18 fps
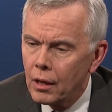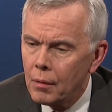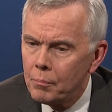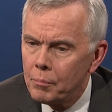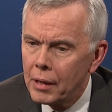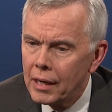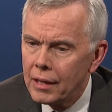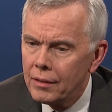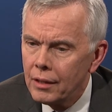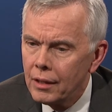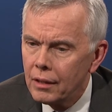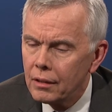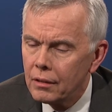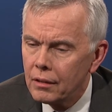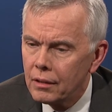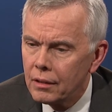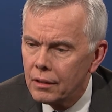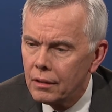but I think
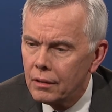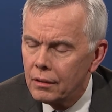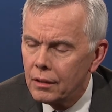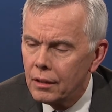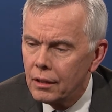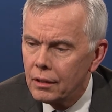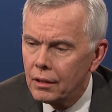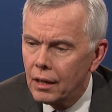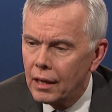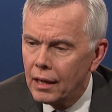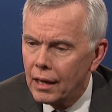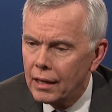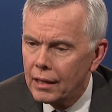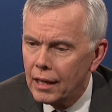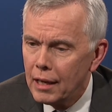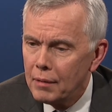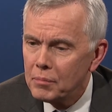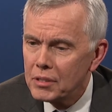I
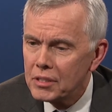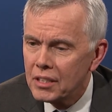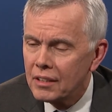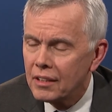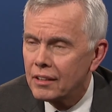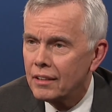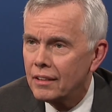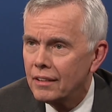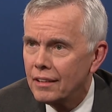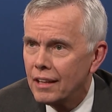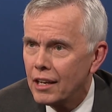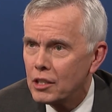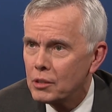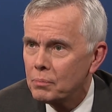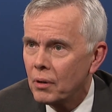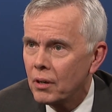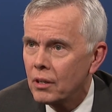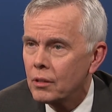came to see that that
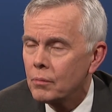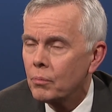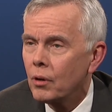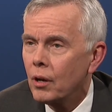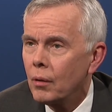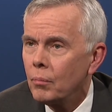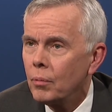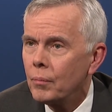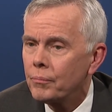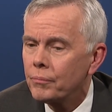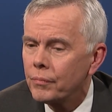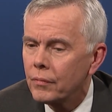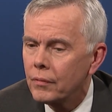is part of the problem,